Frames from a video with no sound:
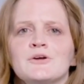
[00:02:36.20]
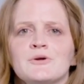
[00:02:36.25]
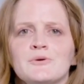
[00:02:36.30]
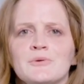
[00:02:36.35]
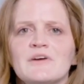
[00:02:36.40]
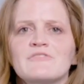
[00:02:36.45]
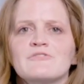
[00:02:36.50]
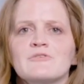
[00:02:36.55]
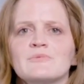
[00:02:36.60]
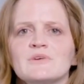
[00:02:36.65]
Your
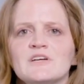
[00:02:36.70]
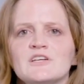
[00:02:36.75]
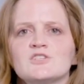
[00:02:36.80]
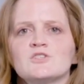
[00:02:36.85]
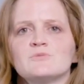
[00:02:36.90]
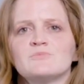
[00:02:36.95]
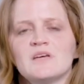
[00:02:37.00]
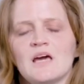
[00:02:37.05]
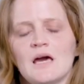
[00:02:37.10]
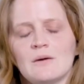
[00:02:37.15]
referee
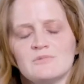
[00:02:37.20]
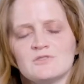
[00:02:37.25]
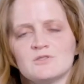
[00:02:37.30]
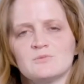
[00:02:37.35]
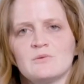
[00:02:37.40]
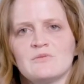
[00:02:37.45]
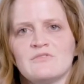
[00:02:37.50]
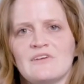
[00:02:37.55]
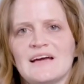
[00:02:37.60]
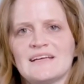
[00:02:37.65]
should be able to
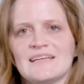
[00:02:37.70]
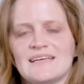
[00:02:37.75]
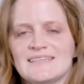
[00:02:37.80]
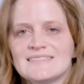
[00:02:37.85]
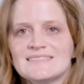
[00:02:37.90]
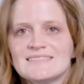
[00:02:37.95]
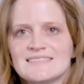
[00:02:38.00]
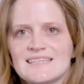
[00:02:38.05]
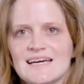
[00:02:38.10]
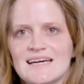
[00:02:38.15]
provide
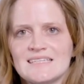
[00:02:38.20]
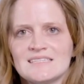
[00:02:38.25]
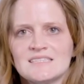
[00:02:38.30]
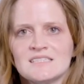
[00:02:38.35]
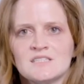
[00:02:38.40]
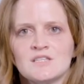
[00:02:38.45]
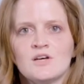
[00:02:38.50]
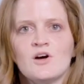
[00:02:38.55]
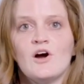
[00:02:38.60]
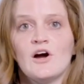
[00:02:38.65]

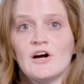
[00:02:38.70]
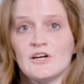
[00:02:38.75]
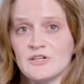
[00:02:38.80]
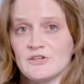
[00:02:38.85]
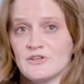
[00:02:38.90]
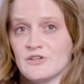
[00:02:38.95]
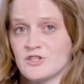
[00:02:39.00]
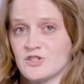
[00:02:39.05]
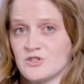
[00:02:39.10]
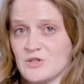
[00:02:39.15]
insights on
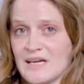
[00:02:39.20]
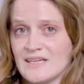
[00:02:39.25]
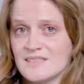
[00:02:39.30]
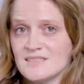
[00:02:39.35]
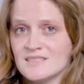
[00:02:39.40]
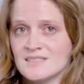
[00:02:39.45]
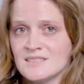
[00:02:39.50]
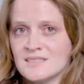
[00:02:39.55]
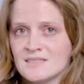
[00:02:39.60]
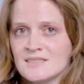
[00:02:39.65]
your
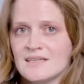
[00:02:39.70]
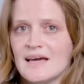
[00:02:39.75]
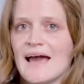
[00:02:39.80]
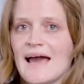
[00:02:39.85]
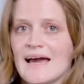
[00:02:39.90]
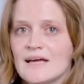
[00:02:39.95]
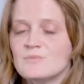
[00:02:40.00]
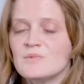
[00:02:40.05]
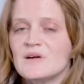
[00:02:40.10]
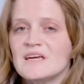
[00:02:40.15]
strengths
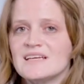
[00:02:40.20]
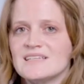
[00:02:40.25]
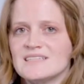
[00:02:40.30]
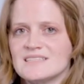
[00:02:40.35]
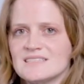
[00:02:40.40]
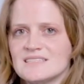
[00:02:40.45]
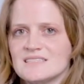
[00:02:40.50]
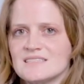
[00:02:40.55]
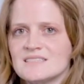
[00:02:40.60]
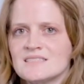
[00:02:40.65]
and
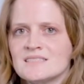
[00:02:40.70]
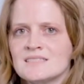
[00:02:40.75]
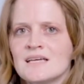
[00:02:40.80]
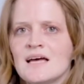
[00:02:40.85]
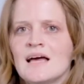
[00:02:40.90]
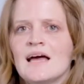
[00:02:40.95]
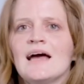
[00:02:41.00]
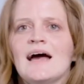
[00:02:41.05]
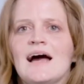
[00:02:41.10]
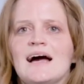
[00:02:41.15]
weaknesses,
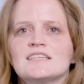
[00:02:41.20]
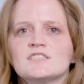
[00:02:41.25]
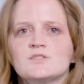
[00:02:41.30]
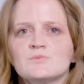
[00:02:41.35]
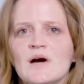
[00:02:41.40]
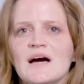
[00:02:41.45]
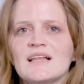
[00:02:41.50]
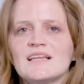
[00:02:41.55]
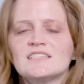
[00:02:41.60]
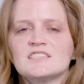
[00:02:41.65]
as
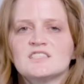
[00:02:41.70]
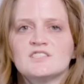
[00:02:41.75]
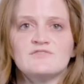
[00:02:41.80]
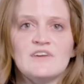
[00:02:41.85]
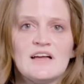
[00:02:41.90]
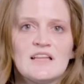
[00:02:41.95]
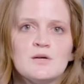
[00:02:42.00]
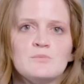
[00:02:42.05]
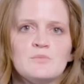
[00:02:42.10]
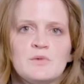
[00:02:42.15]
well as
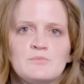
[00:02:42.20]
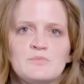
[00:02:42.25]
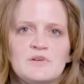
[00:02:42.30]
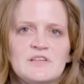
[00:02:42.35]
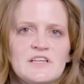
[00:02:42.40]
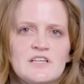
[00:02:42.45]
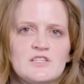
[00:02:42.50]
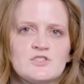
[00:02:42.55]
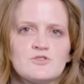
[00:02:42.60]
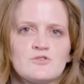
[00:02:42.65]
development
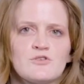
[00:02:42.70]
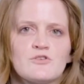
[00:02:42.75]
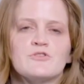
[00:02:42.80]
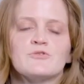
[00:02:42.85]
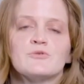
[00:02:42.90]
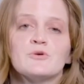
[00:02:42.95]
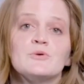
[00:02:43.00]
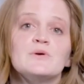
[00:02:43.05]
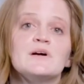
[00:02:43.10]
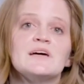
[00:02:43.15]
potential
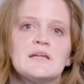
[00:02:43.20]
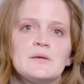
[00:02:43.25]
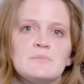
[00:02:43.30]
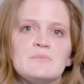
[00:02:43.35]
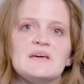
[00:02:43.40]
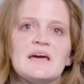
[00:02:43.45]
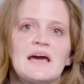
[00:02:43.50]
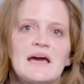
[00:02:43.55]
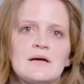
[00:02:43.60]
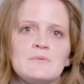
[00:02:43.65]
through an
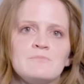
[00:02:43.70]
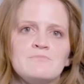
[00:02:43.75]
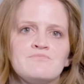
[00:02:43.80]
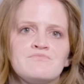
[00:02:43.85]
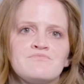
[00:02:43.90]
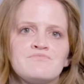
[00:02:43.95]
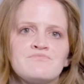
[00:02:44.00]
MBA.